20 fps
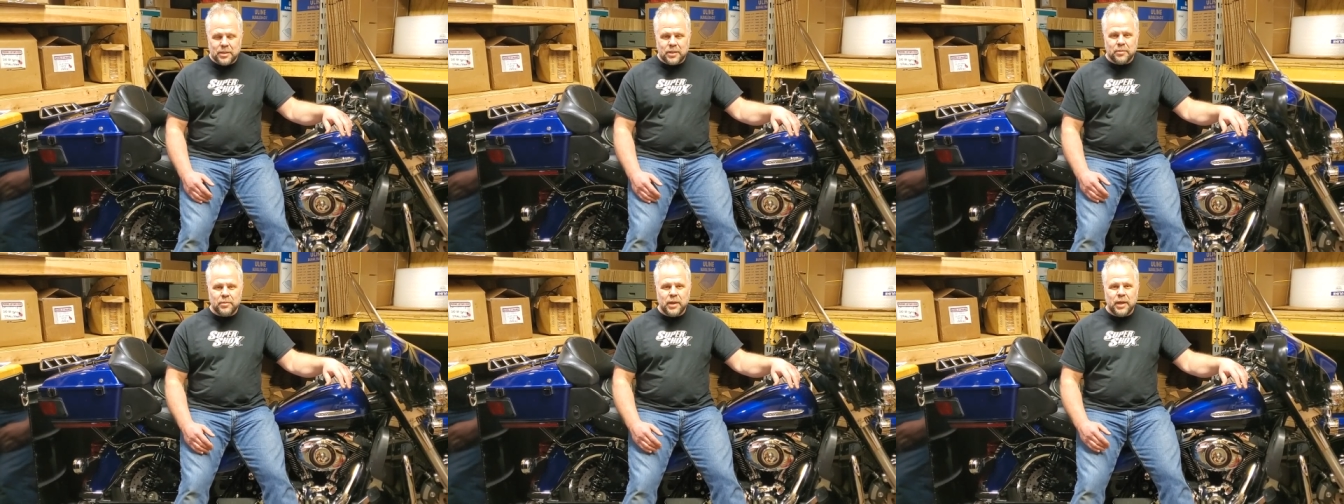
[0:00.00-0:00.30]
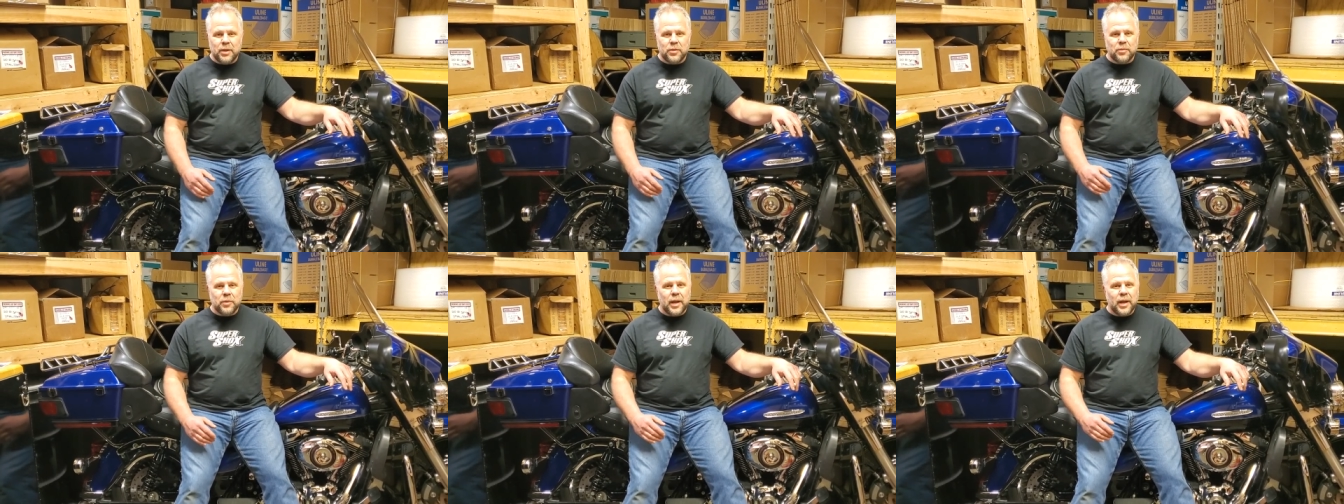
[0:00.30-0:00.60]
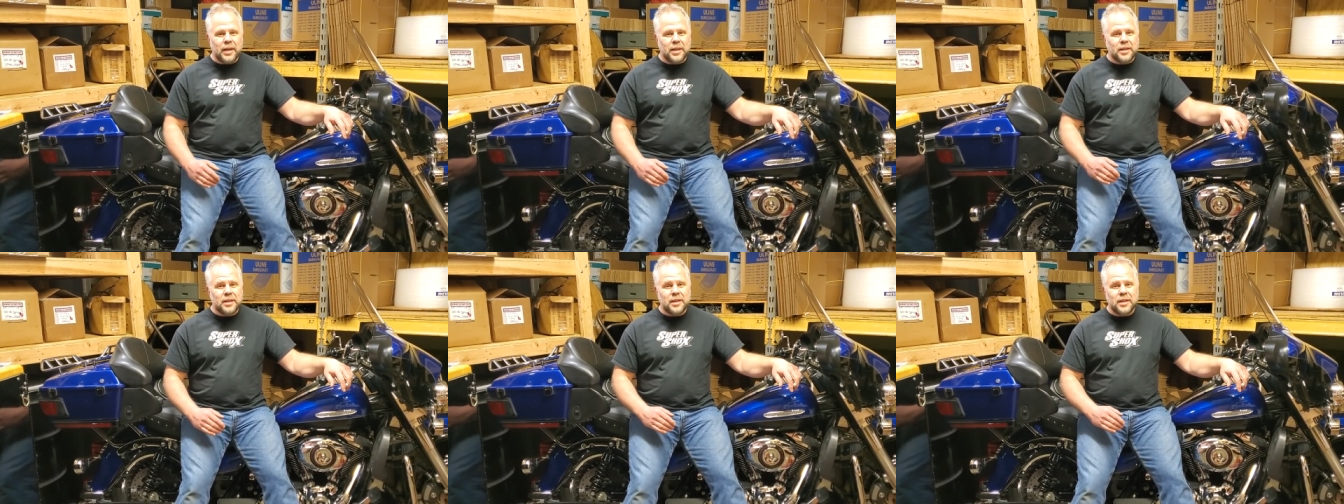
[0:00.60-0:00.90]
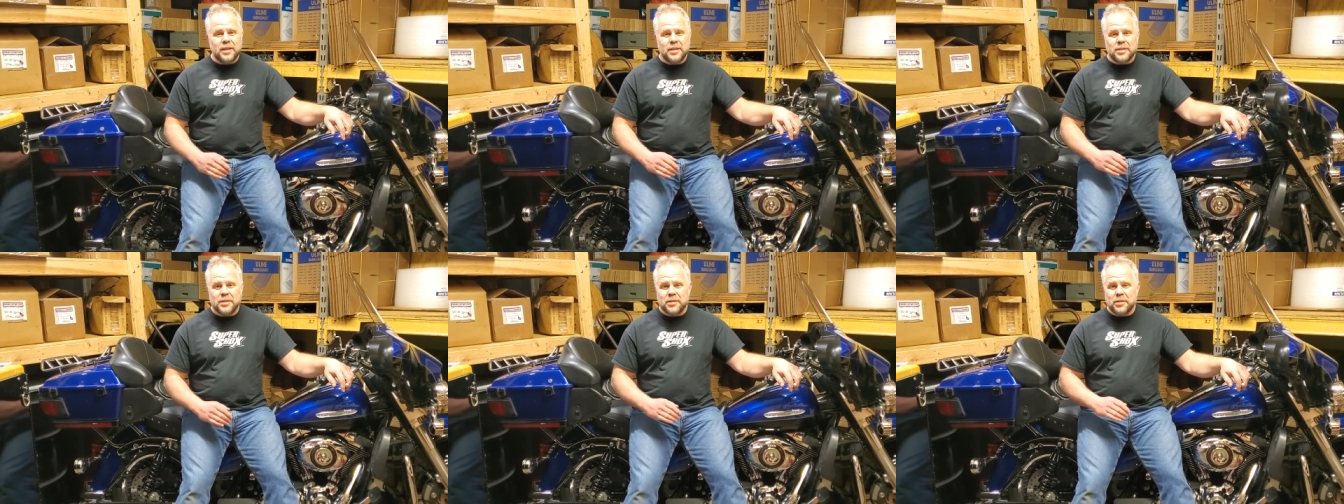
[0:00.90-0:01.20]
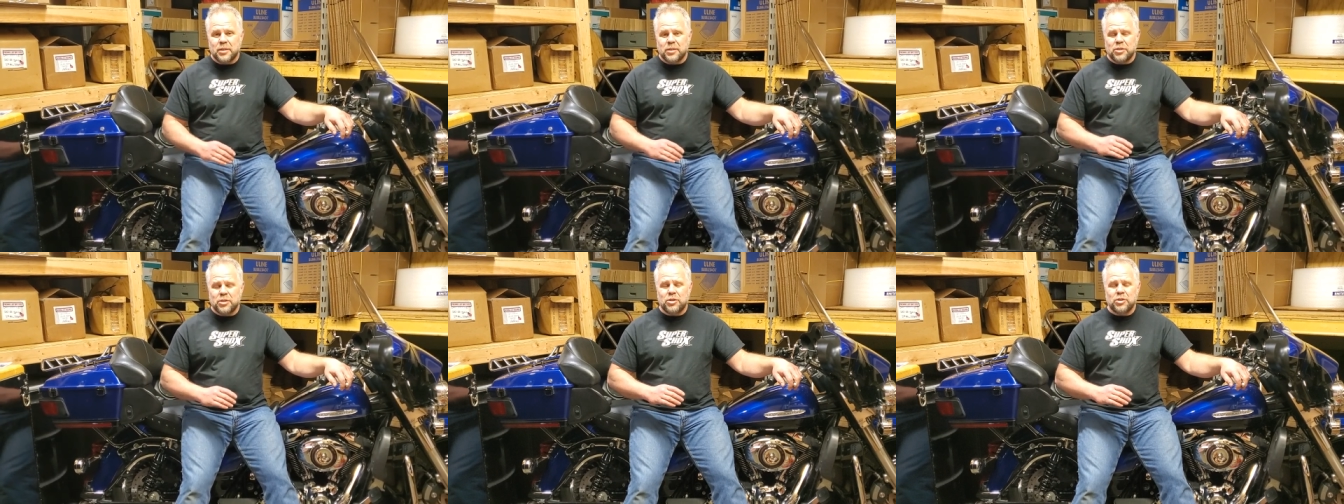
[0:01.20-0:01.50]
to make riding these
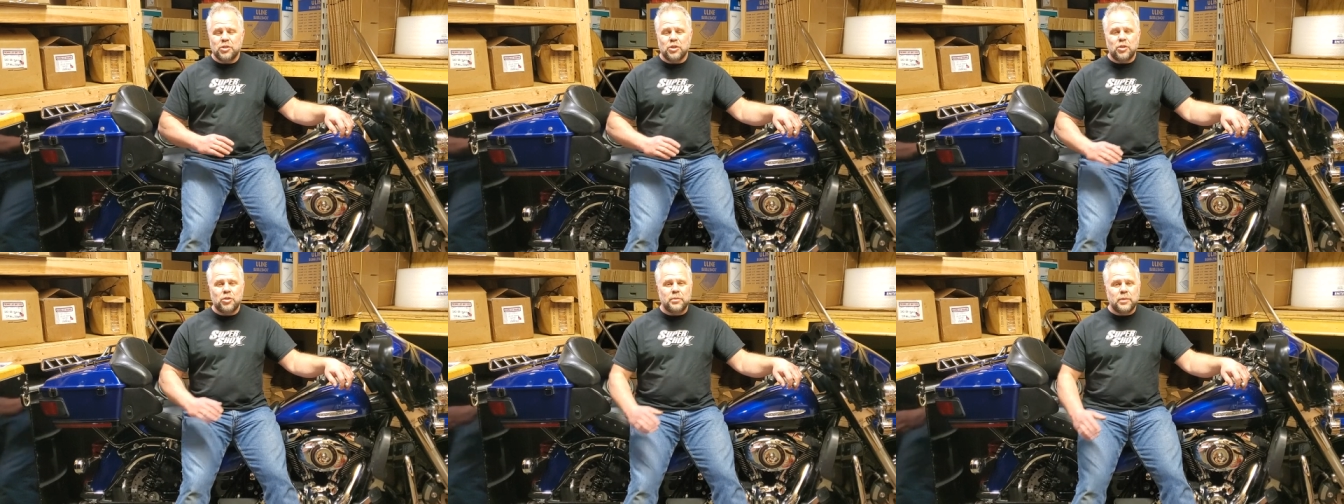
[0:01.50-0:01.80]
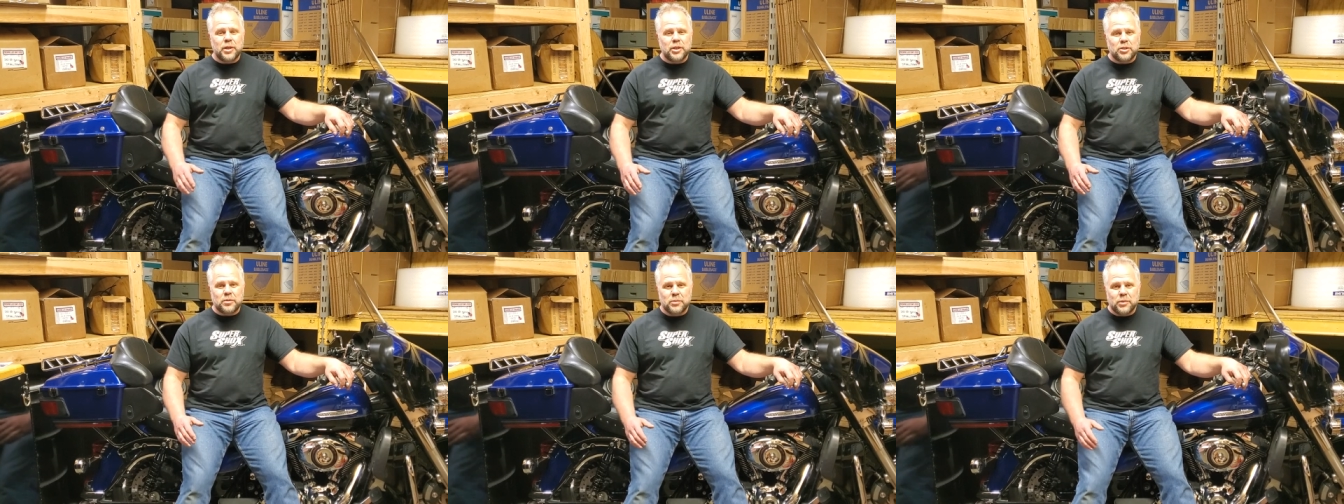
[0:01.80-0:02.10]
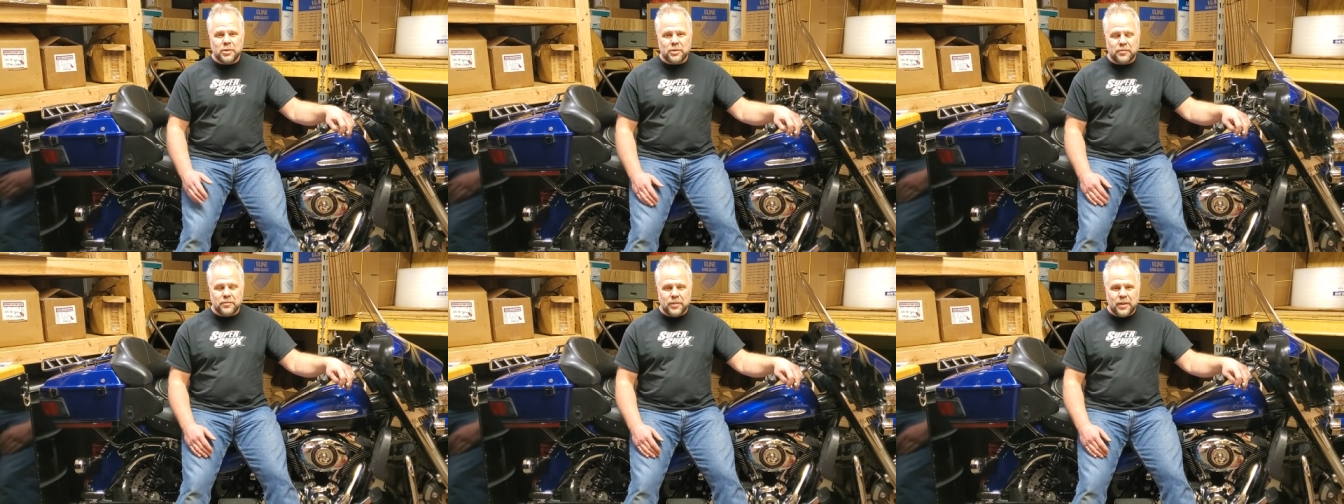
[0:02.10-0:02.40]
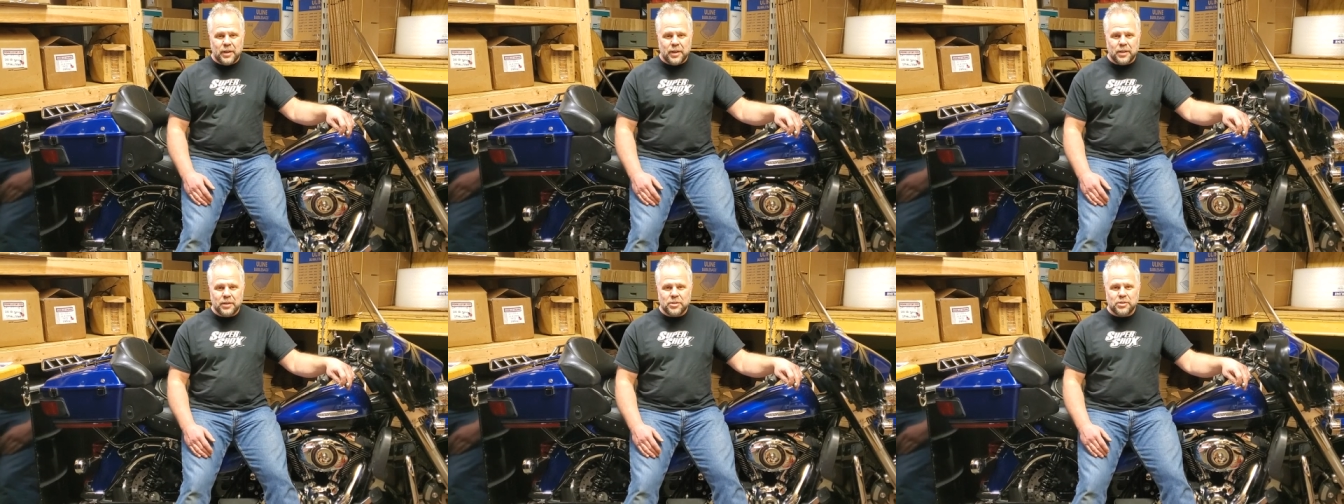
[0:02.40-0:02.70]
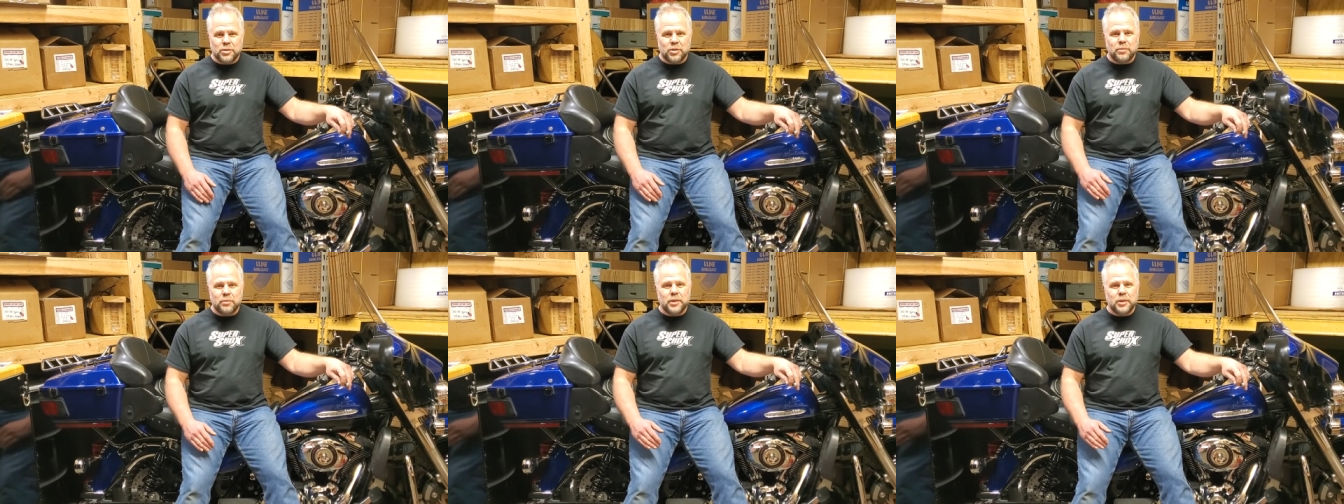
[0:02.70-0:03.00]
so much more fun,
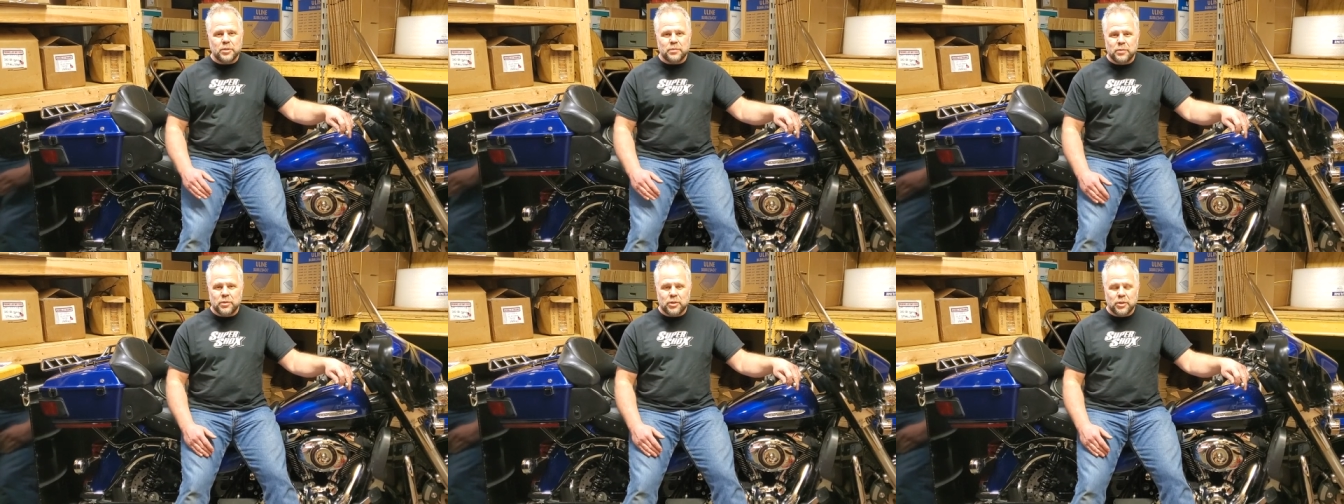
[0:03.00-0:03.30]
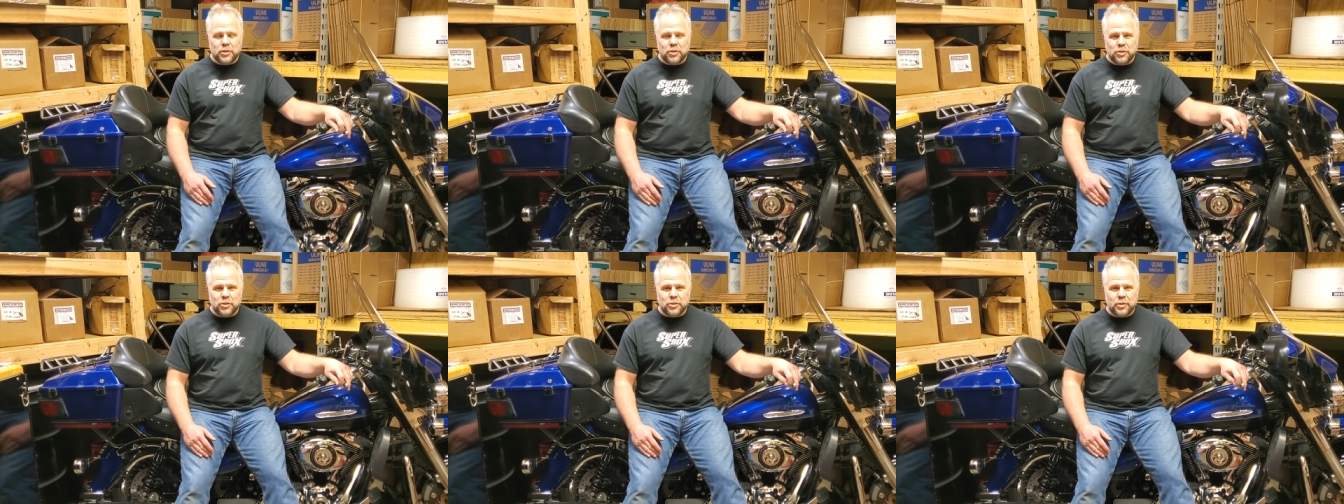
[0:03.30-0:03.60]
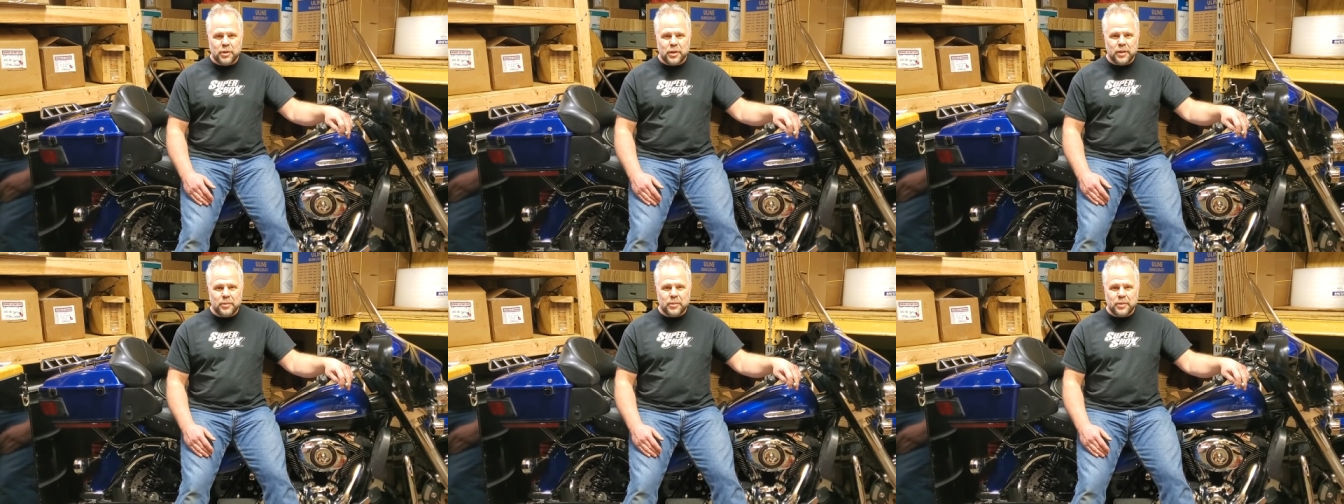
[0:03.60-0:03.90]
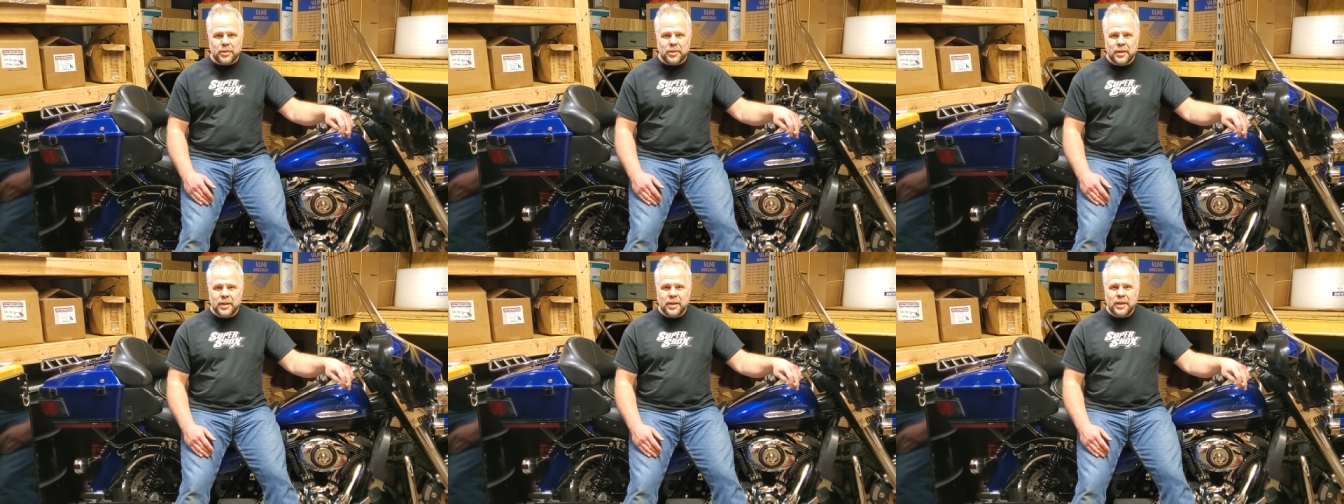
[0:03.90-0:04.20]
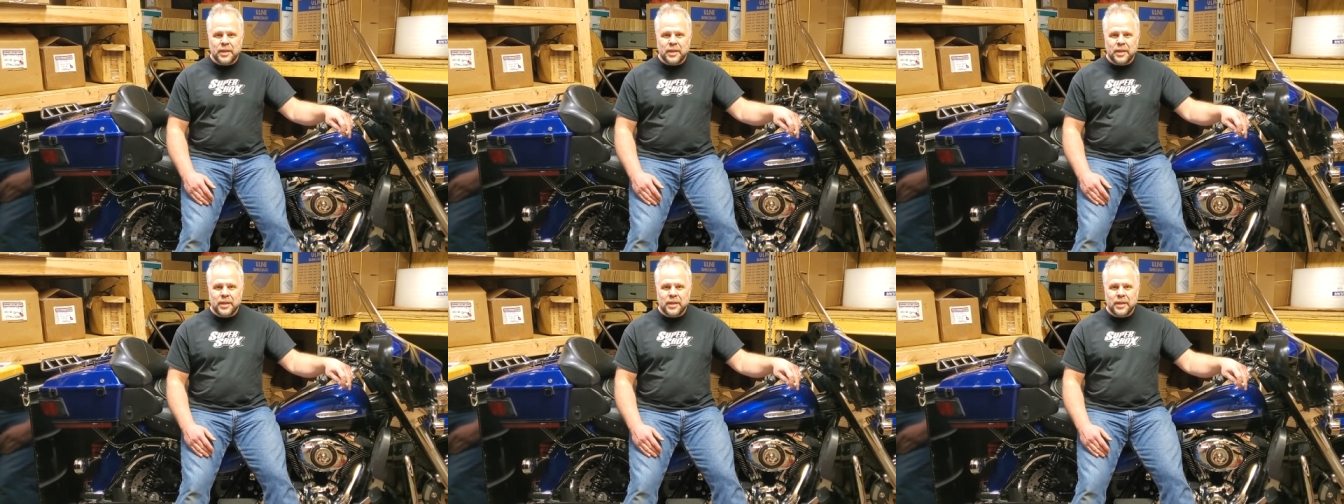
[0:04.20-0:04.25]
so much more enjoyable,